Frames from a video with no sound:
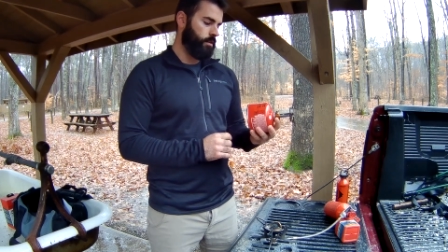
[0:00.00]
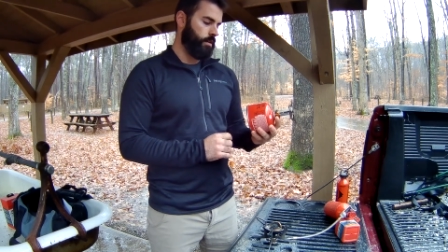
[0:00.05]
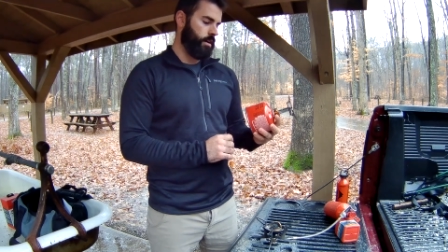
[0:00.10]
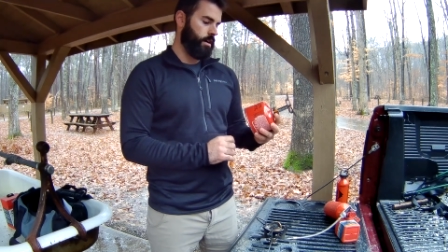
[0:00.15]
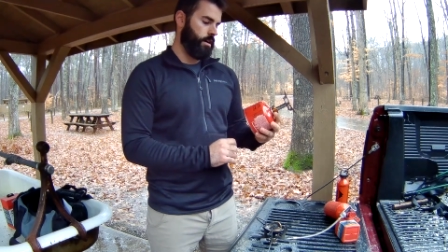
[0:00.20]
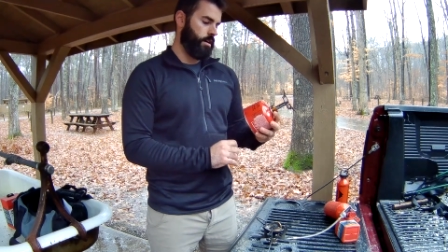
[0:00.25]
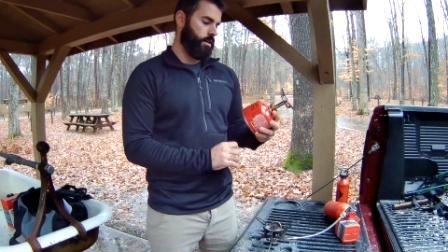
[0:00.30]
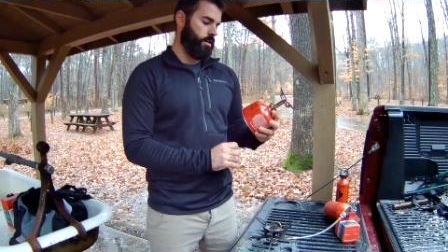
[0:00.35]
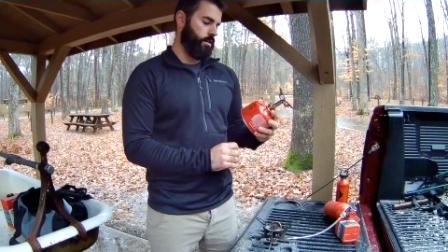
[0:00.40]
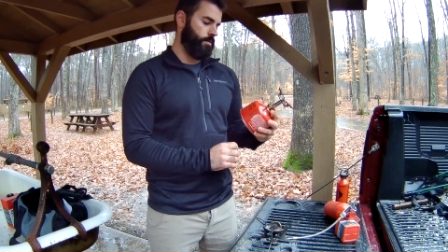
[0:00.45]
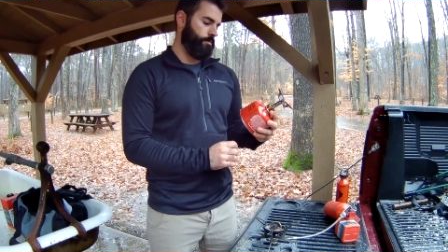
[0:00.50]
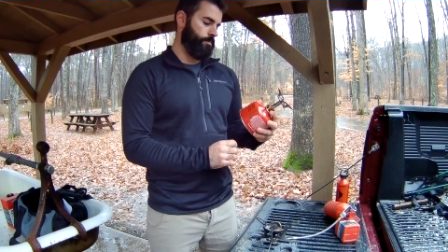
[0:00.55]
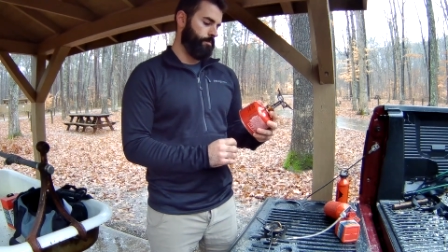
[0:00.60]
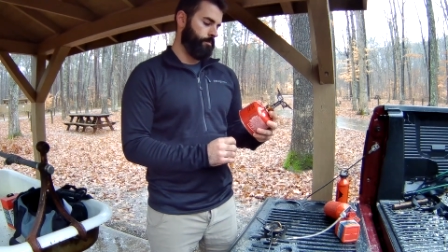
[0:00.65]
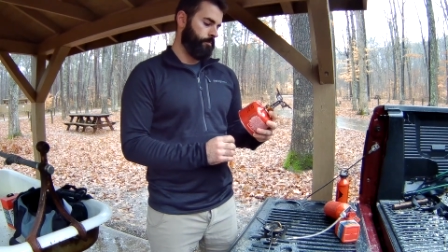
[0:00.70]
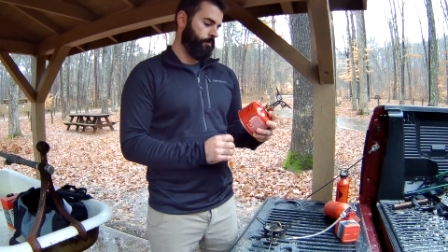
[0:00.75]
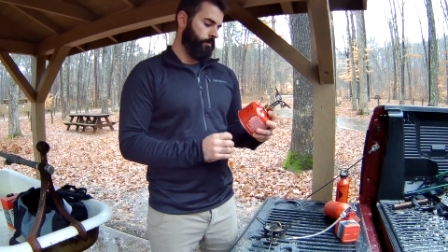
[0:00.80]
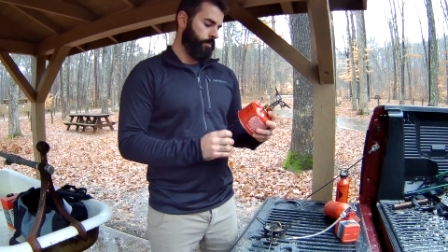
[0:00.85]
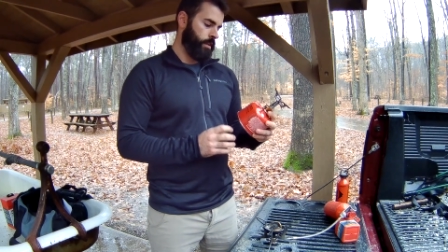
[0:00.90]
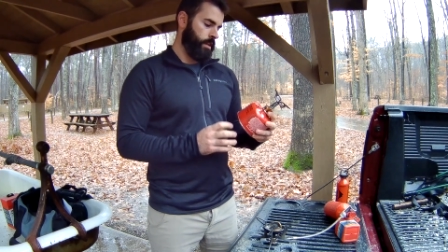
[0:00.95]
and
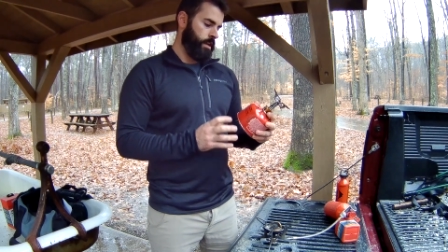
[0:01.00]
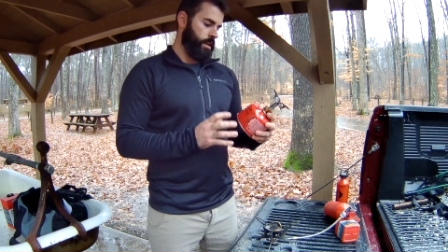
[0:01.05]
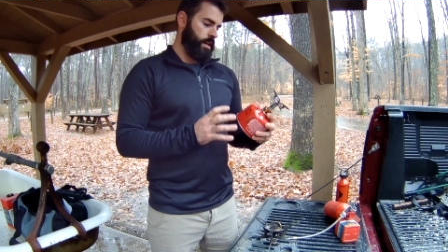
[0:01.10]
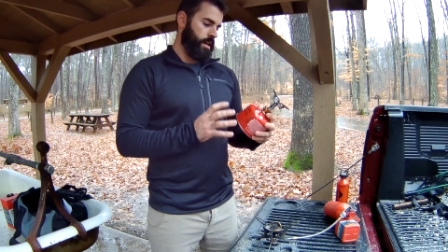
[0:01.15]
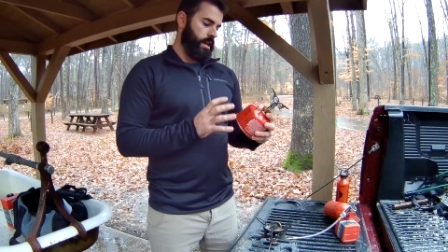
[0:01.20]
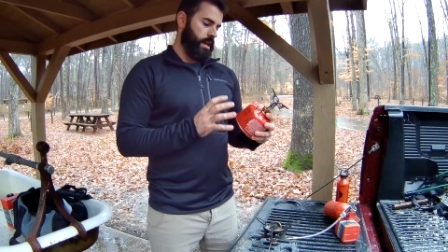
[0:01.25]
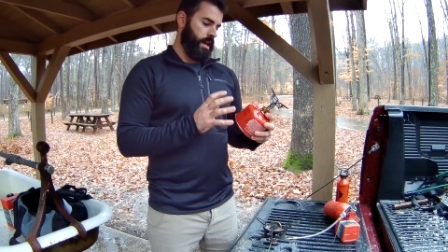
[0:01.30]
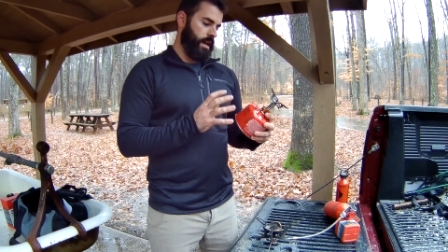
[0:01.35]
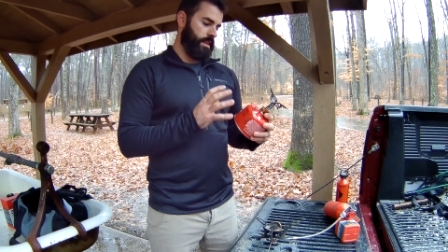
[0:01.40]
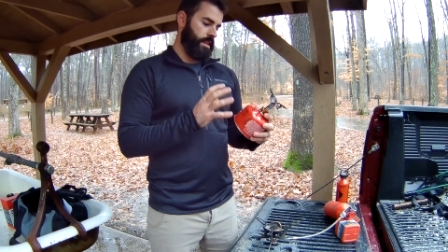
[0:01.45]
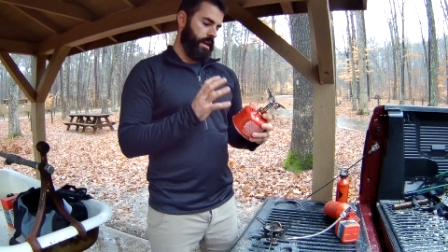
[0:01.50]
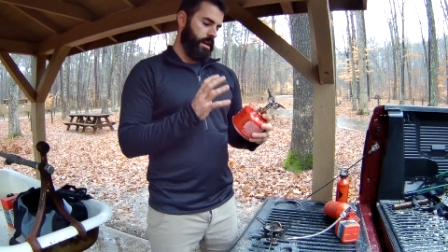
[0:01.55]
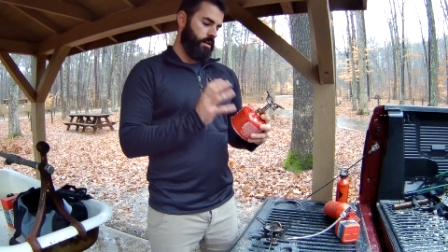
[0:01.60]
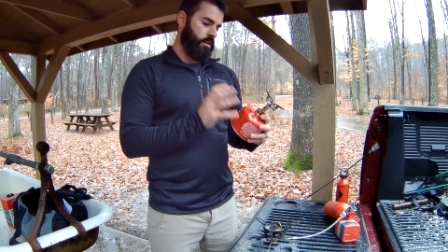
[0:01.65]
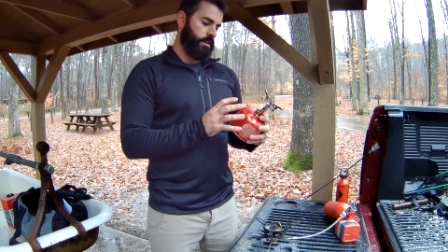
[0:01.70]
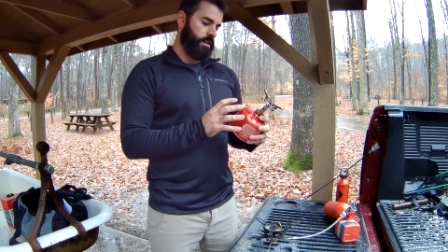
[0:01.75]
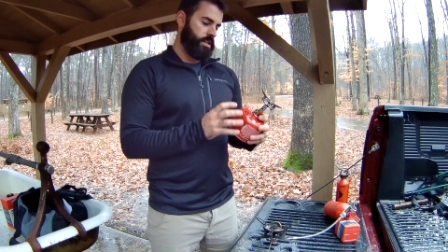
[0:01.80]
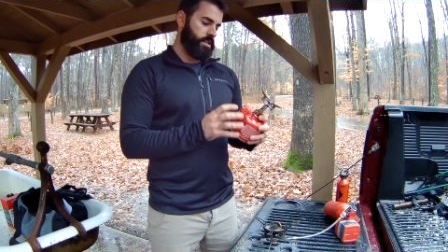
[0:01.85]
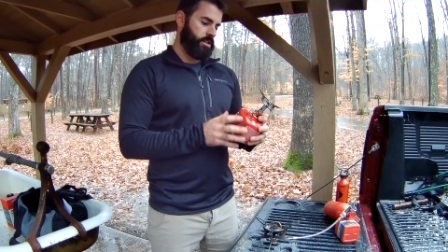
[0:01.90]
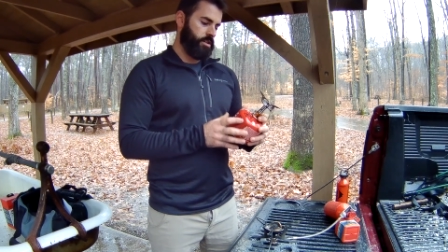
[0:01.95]
they
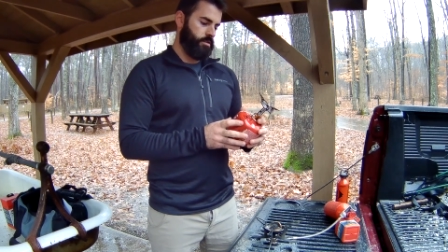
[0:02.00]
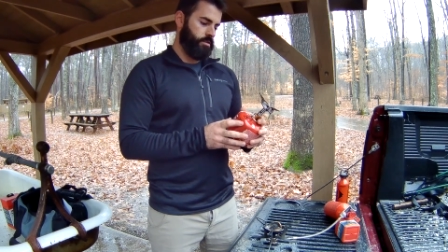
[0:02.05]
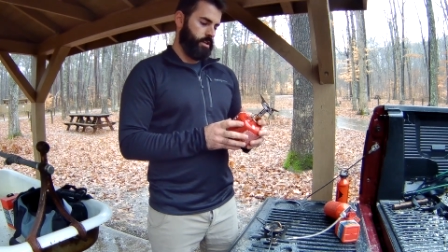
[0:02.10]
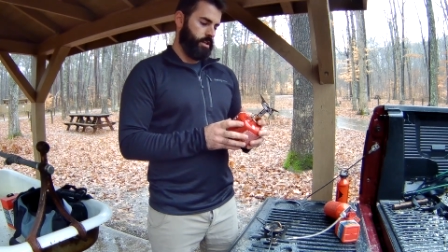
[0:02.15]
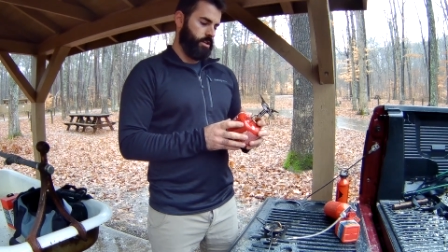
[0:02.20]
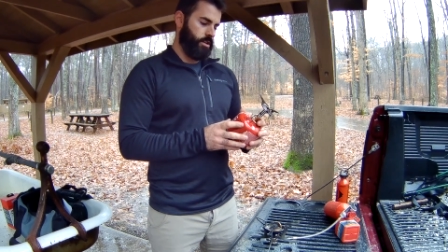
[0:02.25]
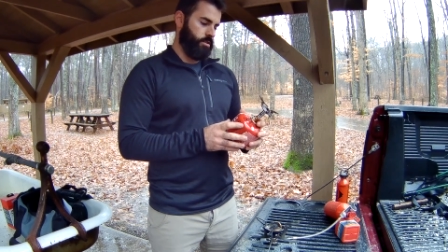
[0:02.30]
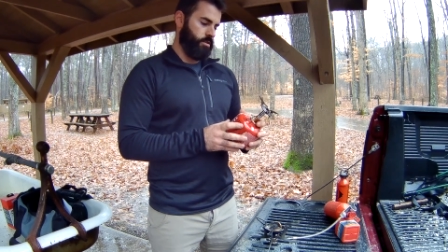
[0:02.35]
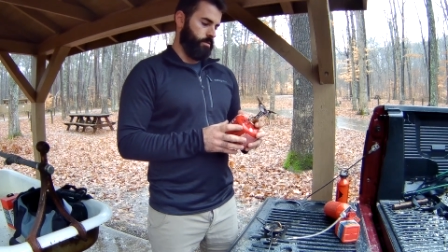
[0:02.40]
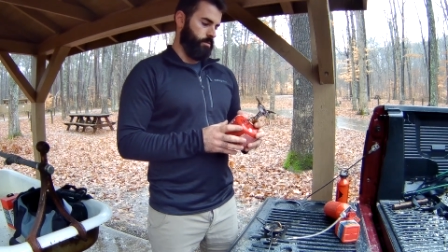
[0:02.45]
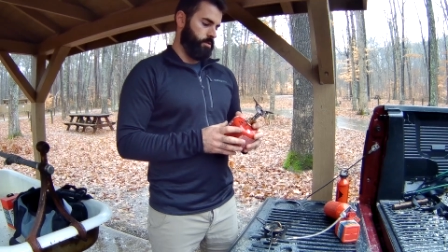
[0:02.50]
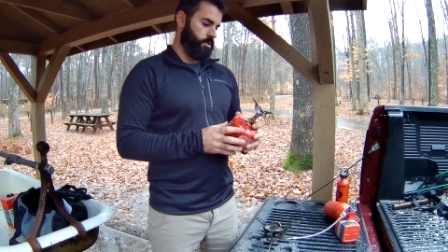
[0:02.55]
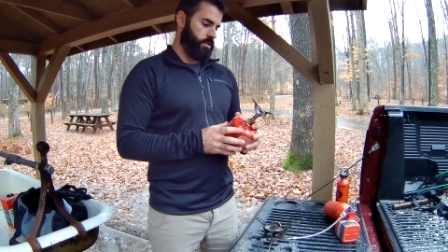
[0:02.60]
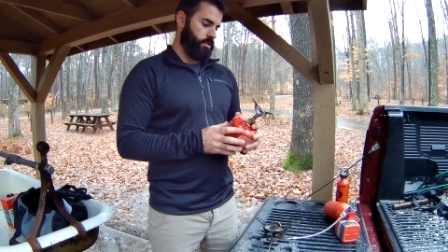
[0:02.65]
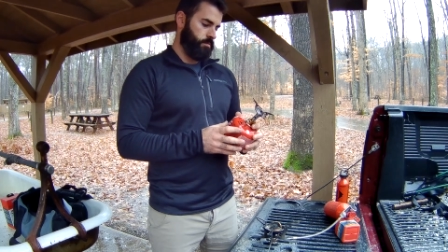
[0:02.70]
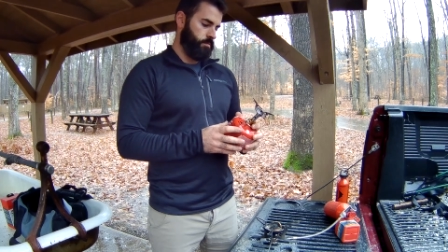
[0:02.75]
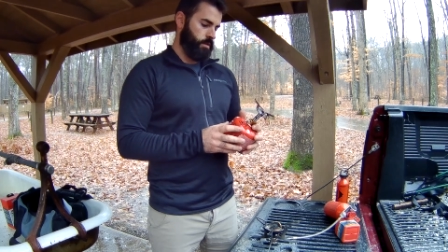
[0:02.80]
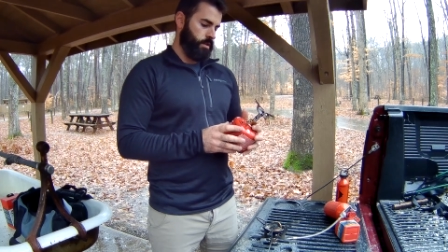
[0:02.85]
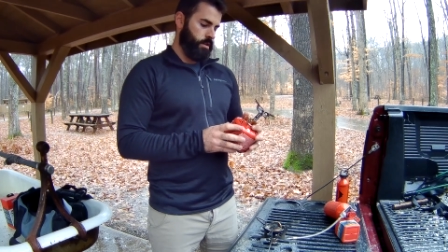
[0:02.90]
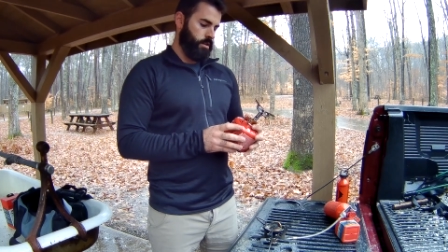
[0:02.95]
are easier to use.